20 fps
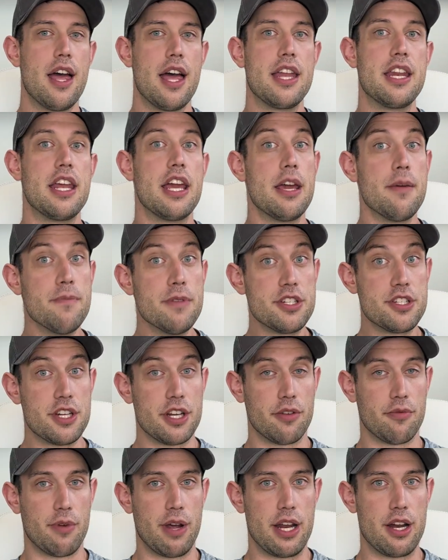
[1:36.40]
An
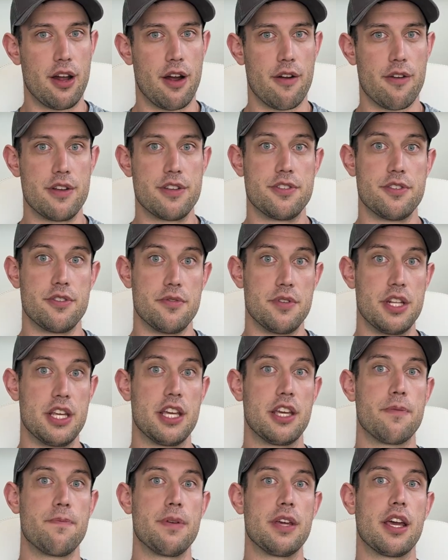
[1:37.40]
imaging radar is
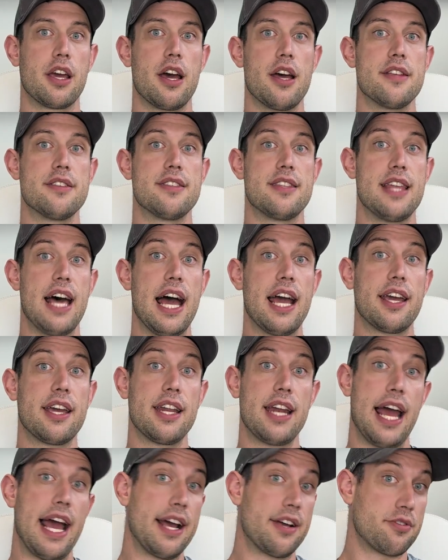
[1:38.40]
unique because that can
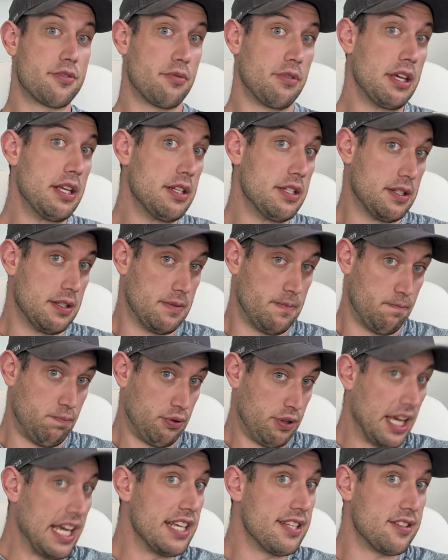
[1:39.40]
actually
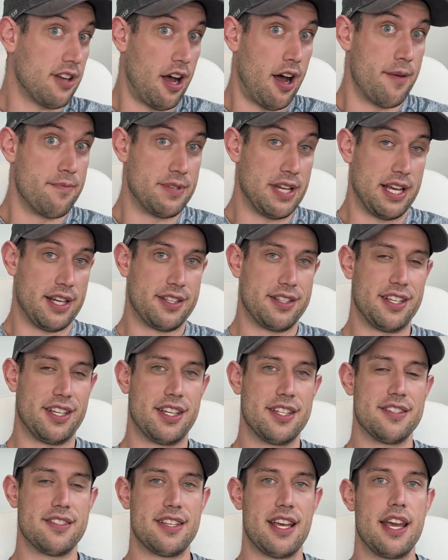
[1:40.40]
place objects. It
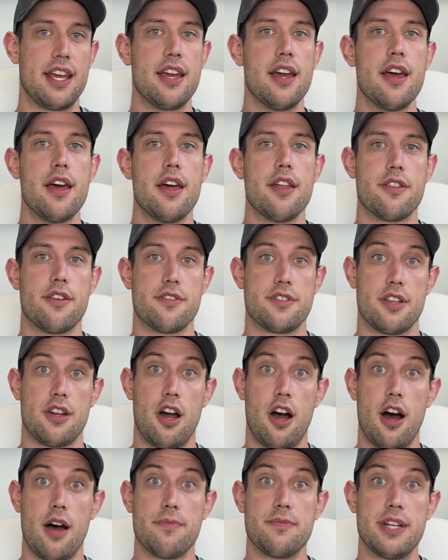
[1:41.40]
can say there's an
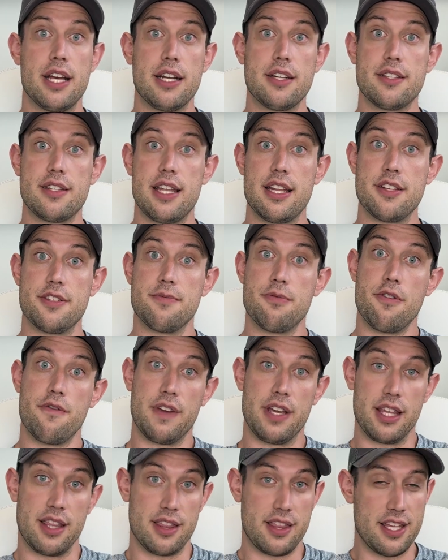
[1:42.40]
object that is
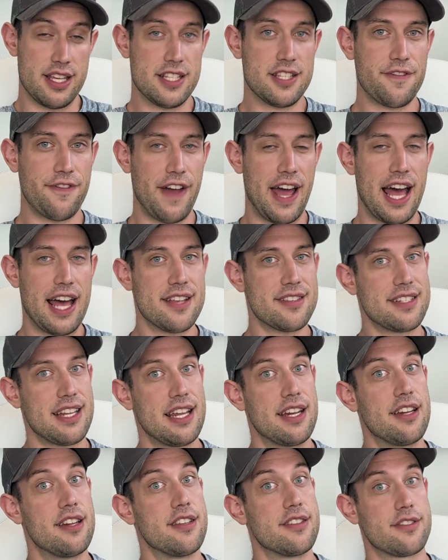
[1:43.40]
moving this fast
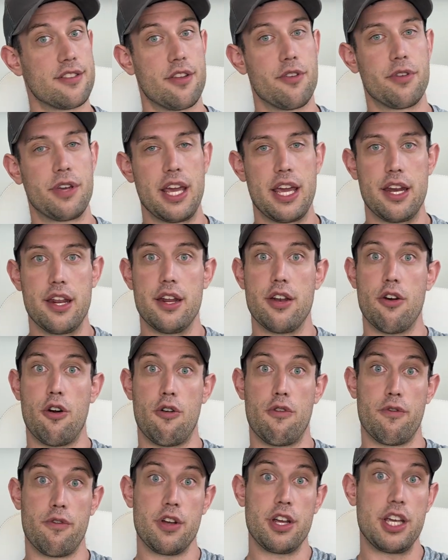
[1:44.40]
and it is located
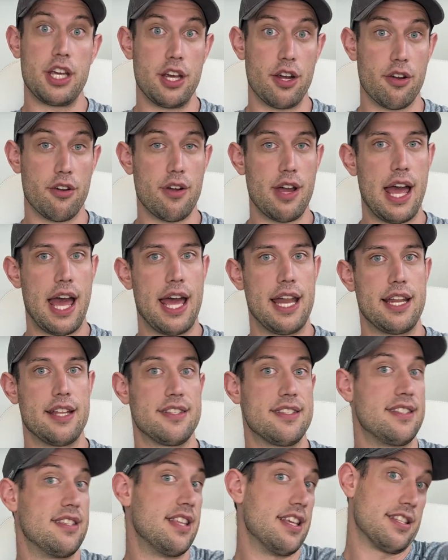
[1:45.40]
over here and
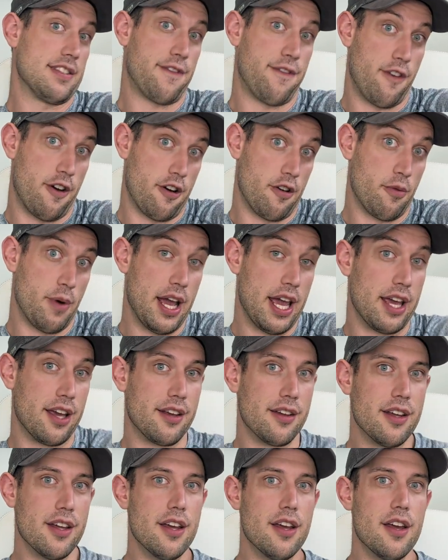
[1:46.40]
it's this far away.